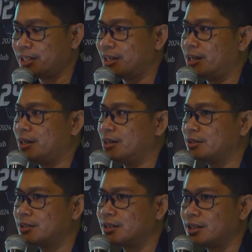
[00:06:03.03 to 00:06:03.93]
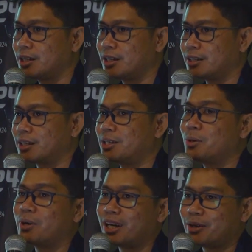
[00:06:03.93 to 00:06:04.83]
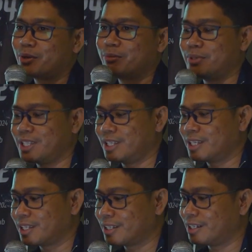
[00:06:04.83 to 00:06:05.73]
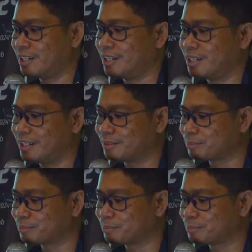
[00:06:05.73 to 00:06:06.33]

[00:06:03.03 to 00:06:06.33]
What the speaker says: mean the QA will be uh,